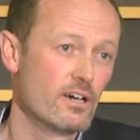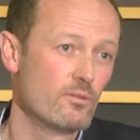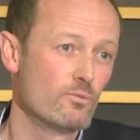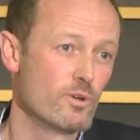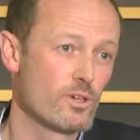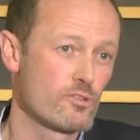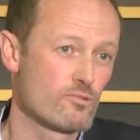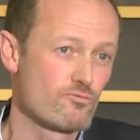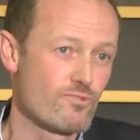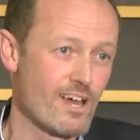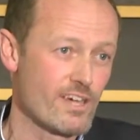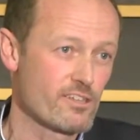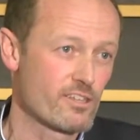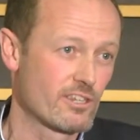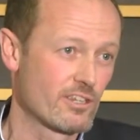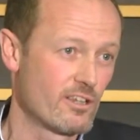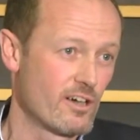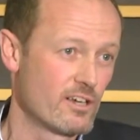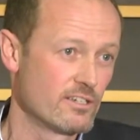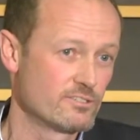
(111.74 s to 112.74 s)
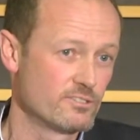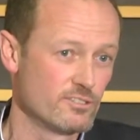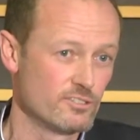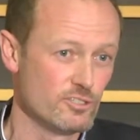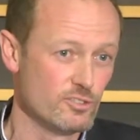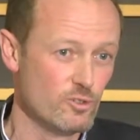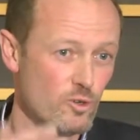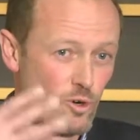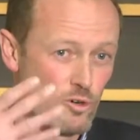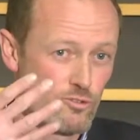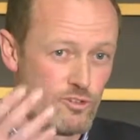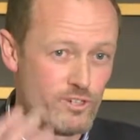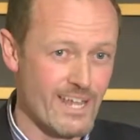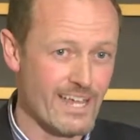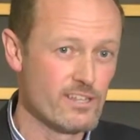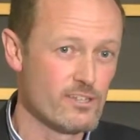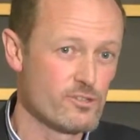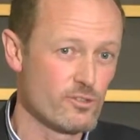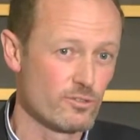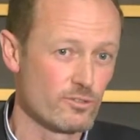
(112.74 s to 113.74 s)
which rationalizes your
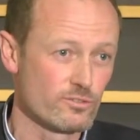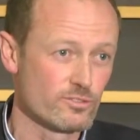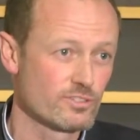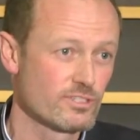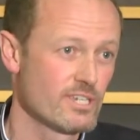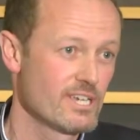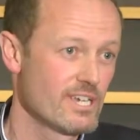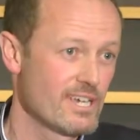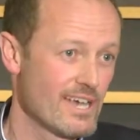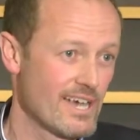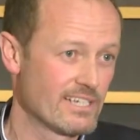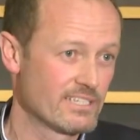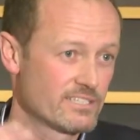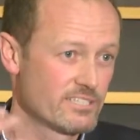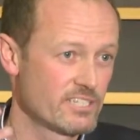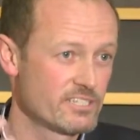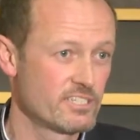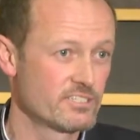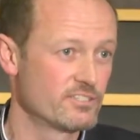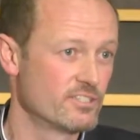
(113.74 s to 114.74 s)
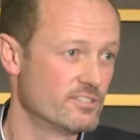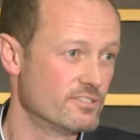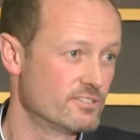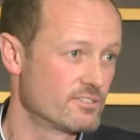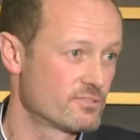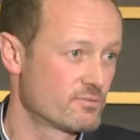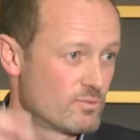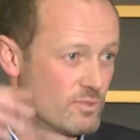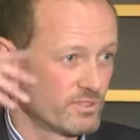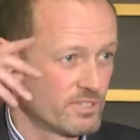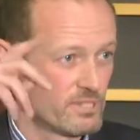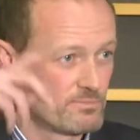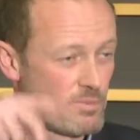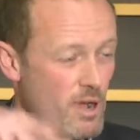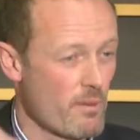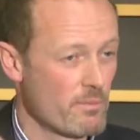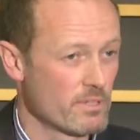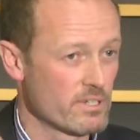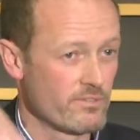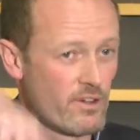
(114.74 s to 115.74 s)
credentials as citizens with the
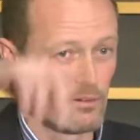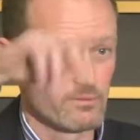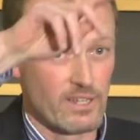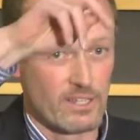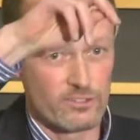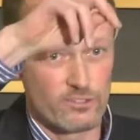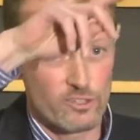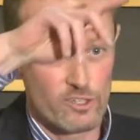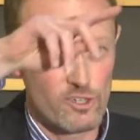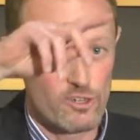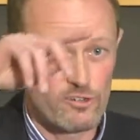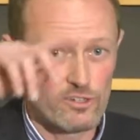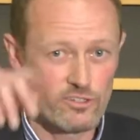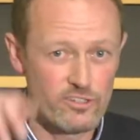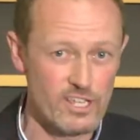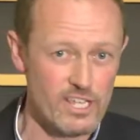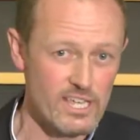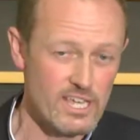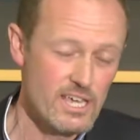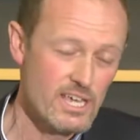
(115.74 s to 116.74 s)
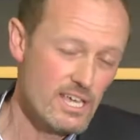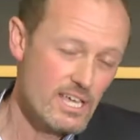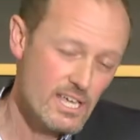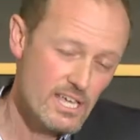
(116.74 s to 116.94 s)
Department of Homeland Security,